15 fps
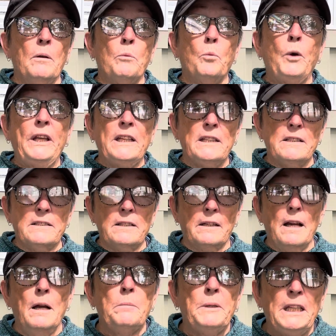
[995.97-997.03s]
wind
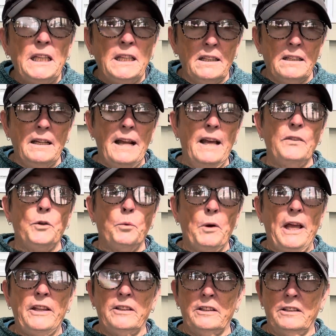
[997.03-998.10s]
coming in, and the
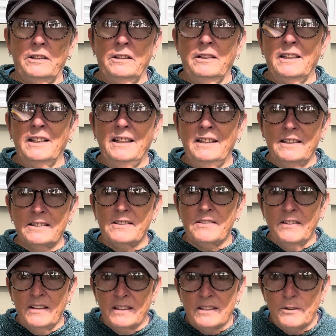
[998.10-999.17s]
weather hits
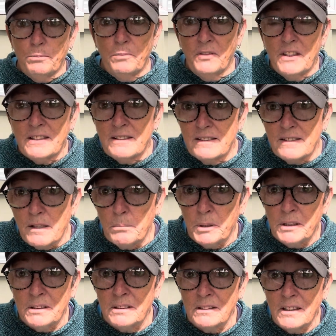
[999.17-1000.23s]
this. This is
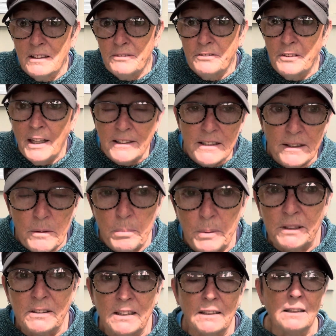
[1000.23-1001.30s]
the front of the
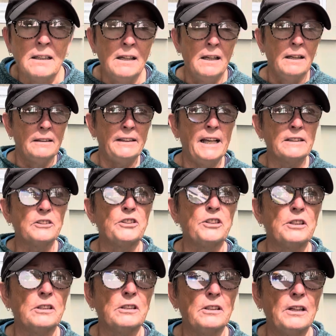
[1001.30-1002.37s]
building. Next
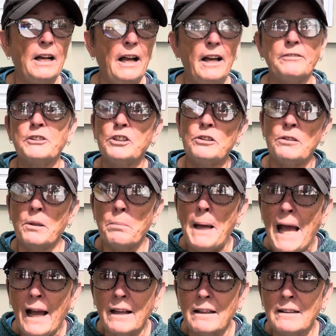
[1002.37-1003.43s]
year I'll have to do the
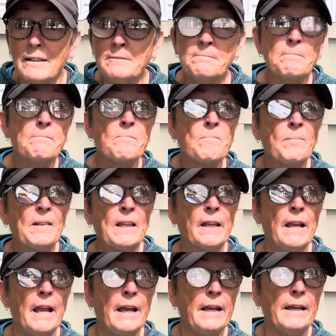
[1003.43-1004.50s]
back,
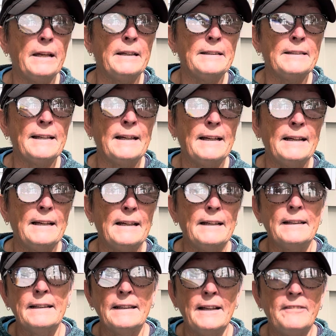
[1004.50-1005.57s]
and
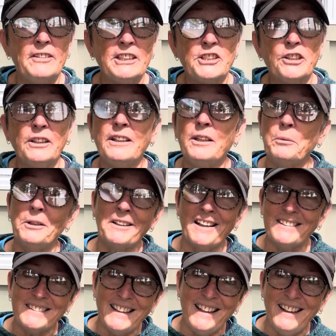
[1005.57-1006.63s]
eventually we'll
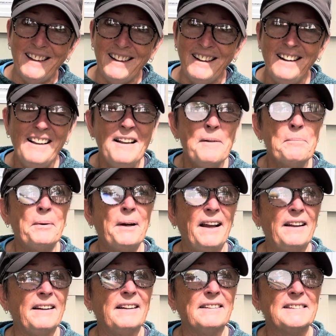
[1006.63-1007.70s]
get there.
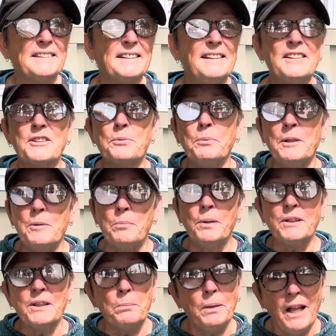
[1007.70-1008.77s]
But since we
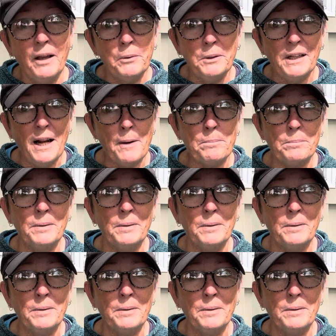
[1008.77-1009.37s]
put the plywood up,